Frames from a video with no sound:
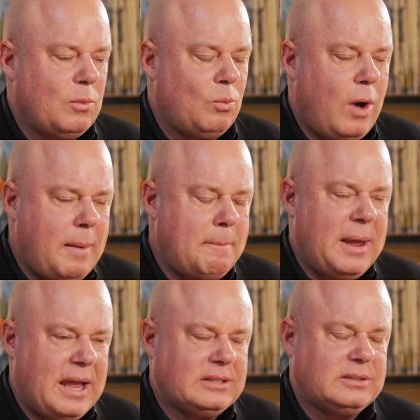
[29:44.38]
What
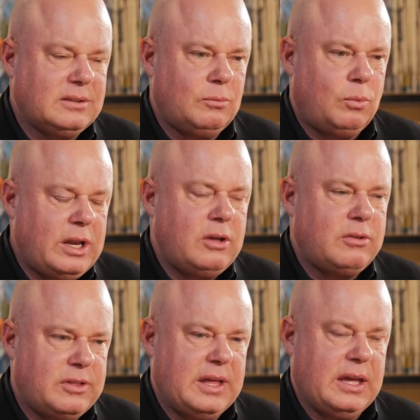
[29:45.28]
do you
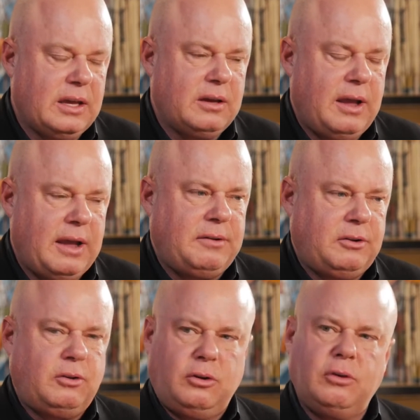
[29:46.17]
think?
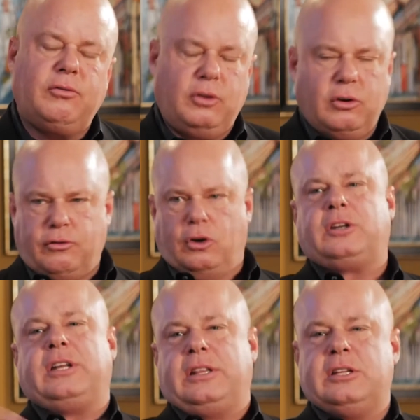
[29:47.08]
You've
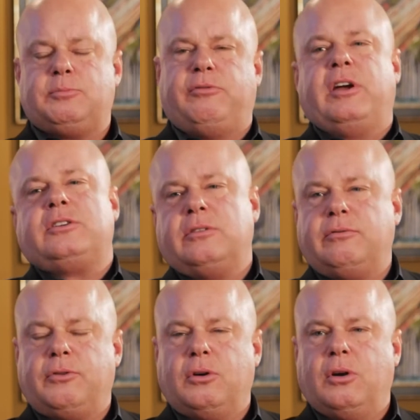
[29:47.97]
looked at this profession
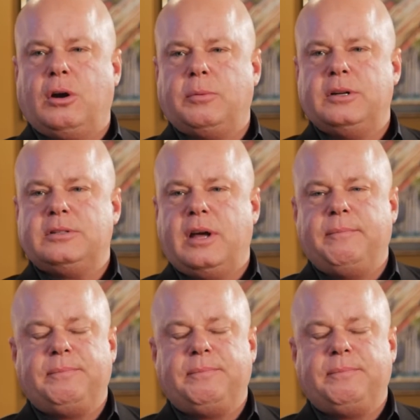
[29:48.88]
for a long period of time,